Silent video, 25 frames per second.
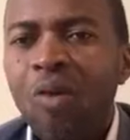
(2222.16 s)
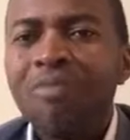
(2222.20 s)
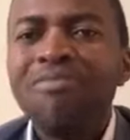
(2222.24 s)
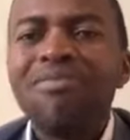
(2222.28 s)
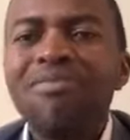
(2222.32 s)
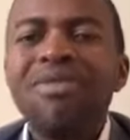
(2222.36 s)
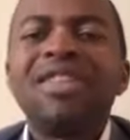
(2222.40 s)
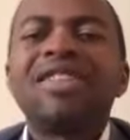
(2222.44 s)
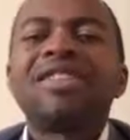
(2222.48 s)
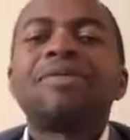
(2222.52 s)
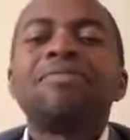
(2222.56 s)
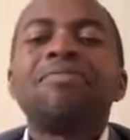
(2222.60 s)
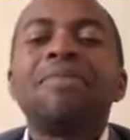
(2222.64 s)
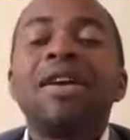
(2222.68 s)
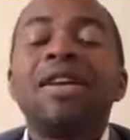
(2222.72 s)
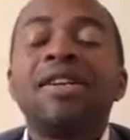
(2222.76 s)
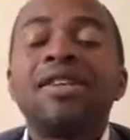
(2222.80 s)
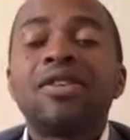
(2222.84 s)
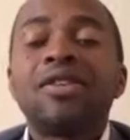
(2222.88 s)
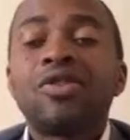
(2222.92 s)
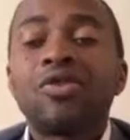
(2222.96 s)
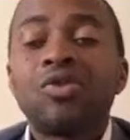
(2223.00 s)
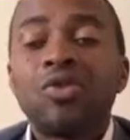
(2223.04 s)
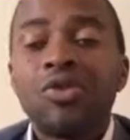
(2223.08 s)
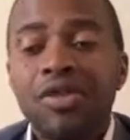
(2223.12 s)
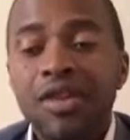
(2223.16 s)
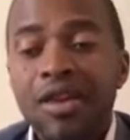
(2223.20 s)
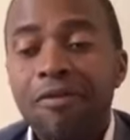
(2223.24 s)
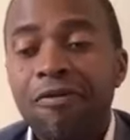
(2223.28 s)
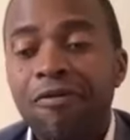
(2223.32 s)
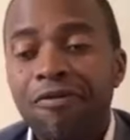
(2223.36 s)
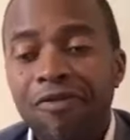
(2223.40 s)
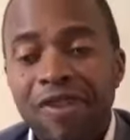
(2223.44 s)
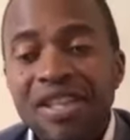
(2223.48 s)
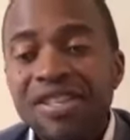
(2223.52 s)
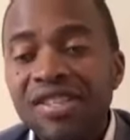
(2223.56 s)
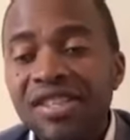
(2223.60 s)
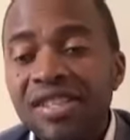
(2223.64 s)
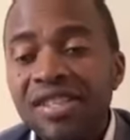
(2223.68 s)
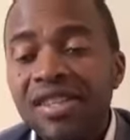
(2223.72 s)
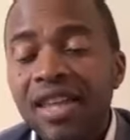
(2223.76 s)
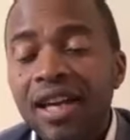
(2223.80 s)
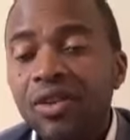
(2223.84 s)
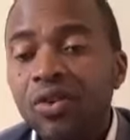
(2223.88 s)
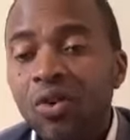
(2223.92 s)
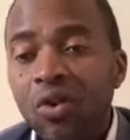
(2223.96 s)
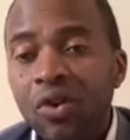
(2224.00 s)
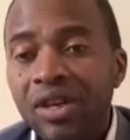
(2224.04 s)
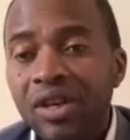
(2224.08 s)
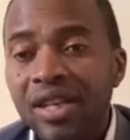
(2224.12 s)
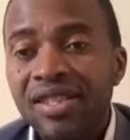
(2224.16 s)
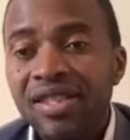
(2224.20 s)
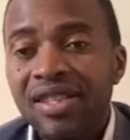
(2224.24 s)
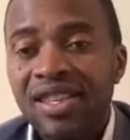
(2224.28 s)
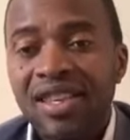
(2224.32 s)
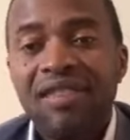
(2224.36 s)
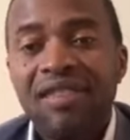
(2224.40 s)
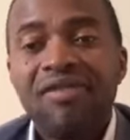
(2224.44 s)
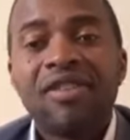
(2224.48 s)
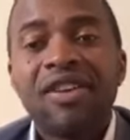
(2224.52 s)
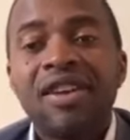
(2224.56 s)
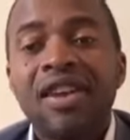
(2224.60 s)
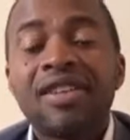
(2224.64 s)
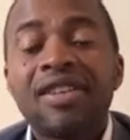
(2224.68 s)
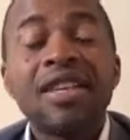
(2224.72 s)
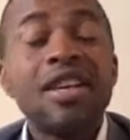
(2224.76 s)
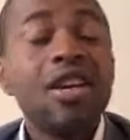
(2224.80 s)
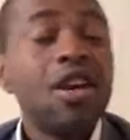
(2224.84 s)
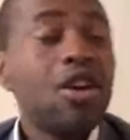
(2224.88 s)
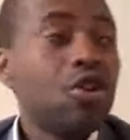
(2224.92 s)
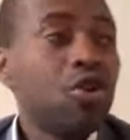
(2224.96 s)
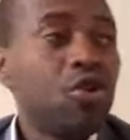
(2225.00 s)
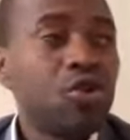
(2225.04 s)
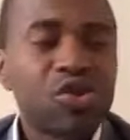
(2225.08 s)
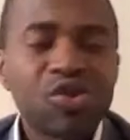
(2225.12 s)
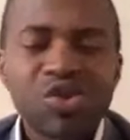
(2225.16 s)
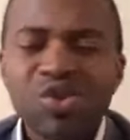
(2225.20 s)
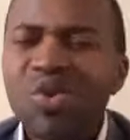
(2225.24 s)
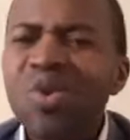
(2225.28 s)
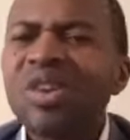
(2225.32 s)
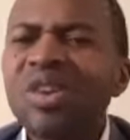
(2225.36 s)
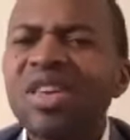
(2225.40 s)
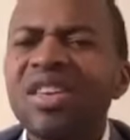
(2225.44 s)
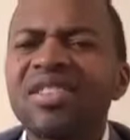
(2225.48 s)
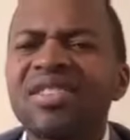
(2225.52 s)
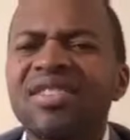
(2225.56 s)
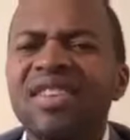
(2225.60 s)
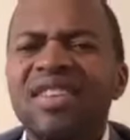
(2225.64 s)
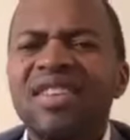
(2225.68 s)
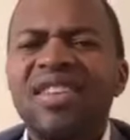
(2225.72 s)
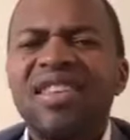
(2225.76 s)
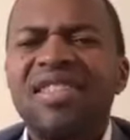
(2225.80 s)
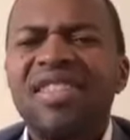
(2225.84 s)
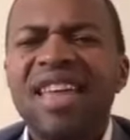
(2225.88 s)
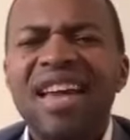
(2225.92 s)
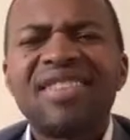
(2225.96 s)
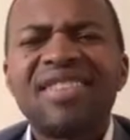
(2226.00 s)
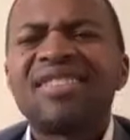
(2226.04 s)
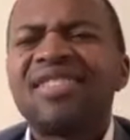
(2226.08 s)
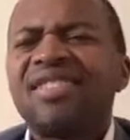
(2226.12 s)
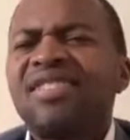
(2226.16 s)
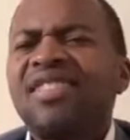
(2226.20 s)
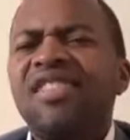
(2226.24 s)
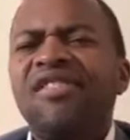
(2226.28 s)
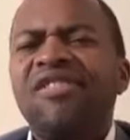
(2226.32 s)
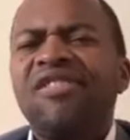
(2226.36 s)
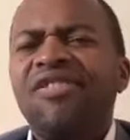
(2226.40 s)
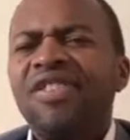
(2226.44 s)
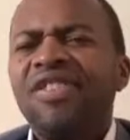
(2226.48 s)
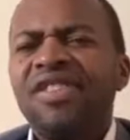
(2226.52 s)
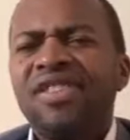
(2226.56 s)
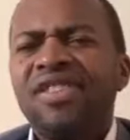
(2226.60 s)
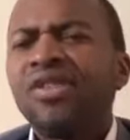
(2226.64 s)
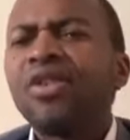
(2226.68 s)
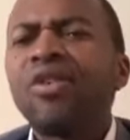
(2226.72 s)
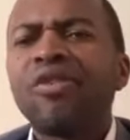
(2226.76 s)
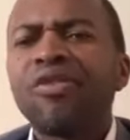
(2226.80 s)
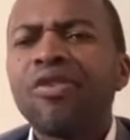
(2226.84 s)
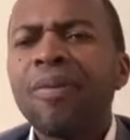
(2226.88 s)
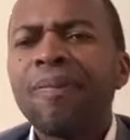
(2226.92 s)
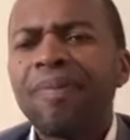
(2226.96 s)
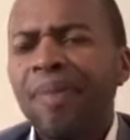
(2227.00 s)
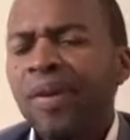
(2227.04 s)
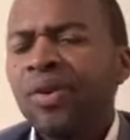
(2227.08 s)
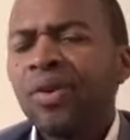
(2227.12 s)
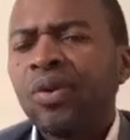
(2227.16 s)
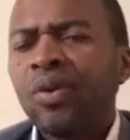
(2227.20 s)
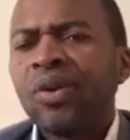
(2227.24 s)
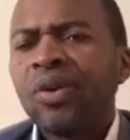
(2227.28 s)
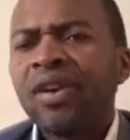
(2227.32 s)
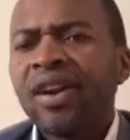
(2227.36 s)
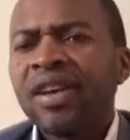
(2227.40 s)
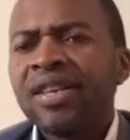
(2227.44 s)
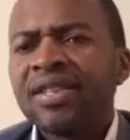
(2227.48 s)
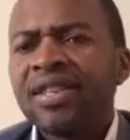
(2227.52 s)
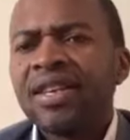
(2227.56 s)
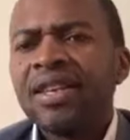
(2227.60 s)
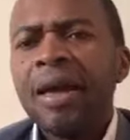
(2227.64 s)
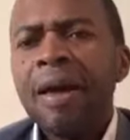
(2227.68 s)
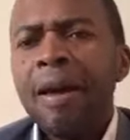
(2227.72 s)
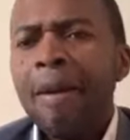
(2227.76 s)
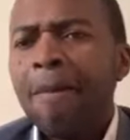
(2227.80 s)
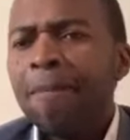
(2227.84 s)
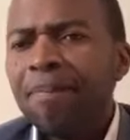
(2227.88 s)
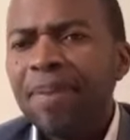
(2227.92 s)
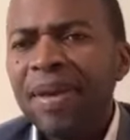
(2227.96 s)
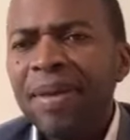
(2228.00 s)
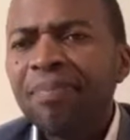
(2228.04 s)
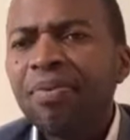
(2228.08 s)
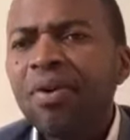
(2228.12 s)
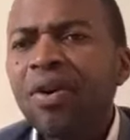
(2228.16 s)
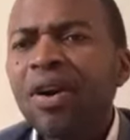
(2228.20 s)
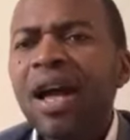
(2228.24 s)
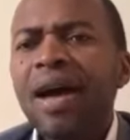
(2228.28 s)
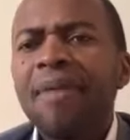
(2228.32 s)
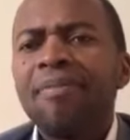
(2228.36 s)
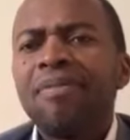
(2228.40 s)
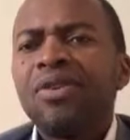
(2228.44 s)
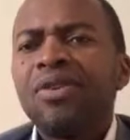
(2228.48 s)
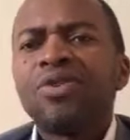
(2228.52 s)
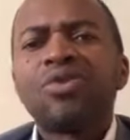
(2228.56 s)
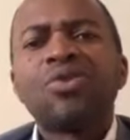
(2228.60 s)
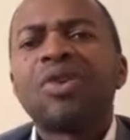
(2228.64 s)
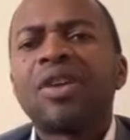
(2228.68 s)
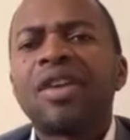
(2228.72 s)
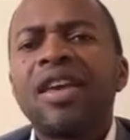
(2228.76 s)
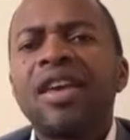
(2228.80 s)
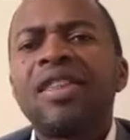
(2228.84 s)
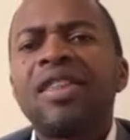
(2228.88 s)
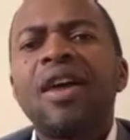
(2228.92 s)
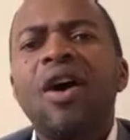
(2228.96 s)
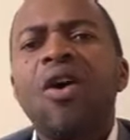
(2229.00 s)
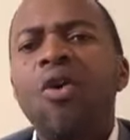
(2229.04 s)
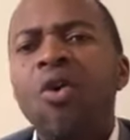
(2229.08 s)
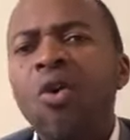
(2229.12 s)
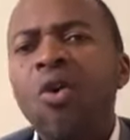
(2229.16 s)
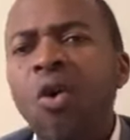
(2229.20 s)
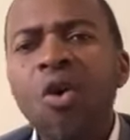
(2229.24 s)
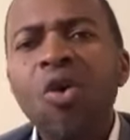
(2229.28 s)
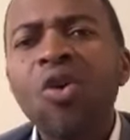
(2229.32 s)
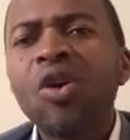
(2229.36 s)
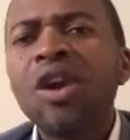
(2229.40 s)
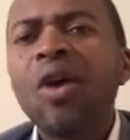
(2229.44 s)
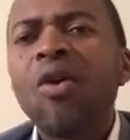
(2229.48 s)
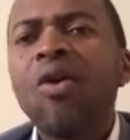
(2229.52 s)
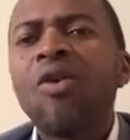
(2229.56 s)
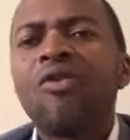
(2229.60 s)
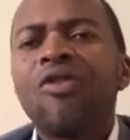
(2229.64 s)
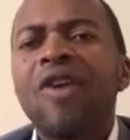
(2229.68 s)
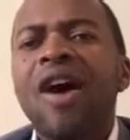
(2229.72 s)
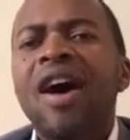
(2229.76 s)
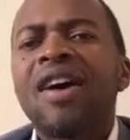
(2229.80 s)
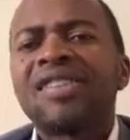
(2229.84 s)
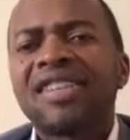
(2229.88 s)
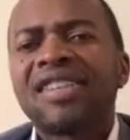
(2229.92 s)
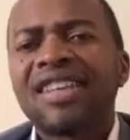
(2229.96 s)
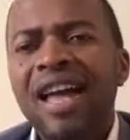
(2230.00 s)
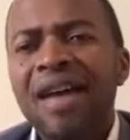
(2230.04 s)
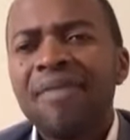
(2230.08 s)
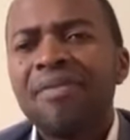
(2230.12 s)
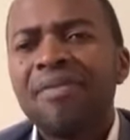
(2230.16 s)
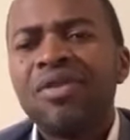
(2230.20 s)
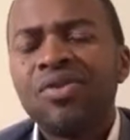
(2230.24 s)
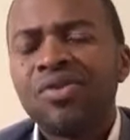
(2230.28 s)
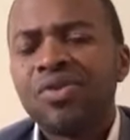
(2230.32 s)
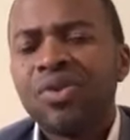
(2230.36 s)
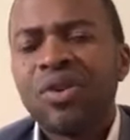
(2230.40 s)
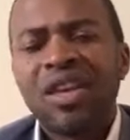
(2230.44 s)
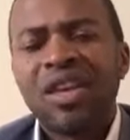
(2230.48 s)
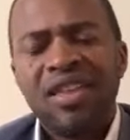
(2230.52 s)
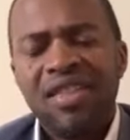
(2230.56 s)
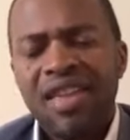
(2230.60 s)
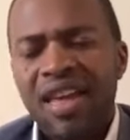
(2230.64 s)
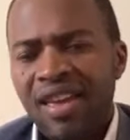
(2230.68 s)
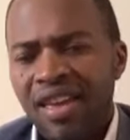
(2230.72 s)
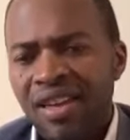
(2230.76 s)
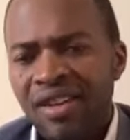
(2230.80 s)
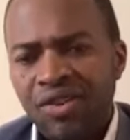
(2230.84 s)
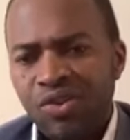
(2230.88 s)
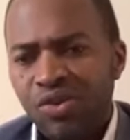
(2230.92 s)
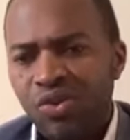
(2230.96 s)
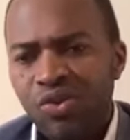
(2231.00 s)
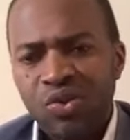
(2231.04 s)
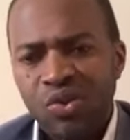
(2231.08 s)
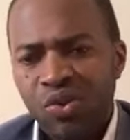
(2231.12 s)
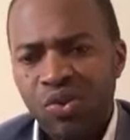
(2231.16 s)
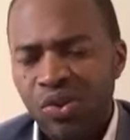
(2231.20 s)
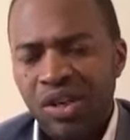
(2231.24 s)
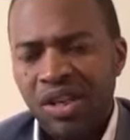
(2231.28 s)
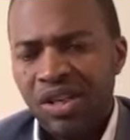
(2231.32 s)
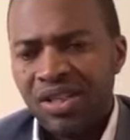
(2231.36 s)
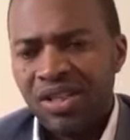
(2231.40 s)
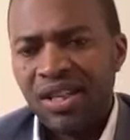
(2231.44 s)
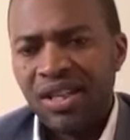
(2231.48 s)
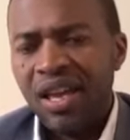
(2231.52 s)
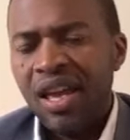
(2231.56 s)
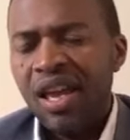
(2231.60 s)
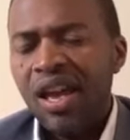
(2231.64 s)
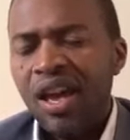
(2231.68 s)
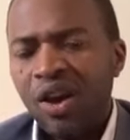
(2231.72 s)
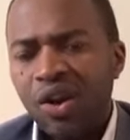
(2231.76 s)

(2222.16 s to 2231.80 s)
commitment to the vision that God has given us. You you saw yesterday that is the vision of Open Door Christ. People coming together, all of us coming together into unity.